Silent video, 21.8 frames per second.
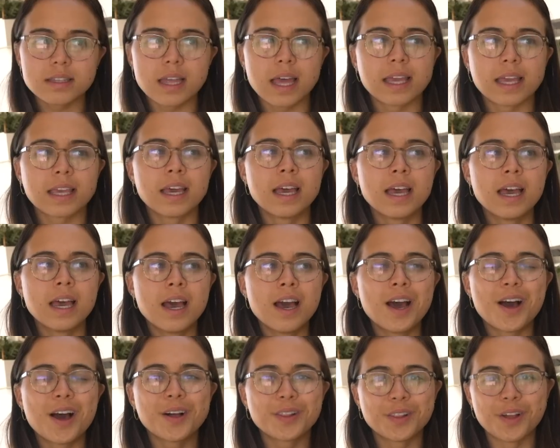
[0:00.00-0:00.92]
Like
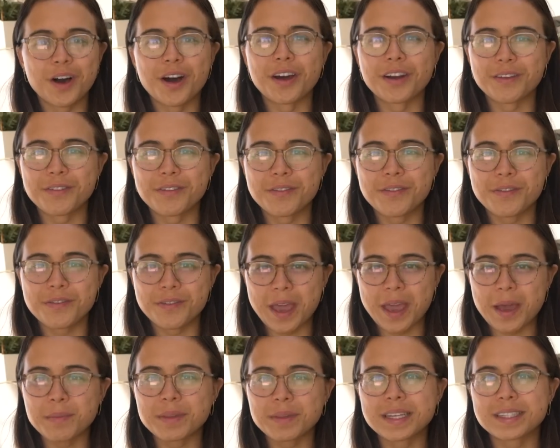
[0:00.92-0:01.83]
a lot of
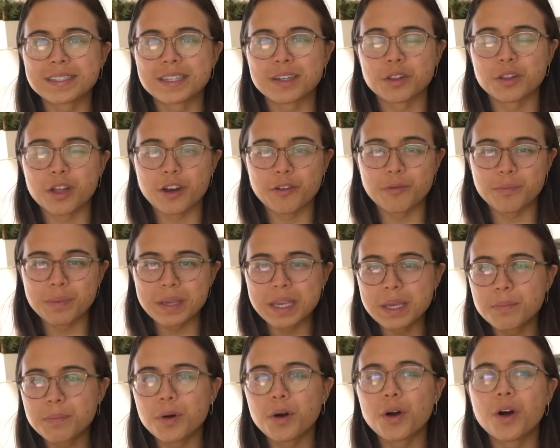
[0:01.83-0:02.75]
families and a lot of
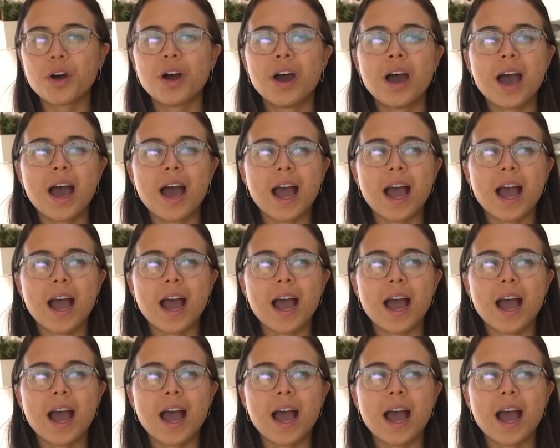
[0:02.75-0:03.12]
people,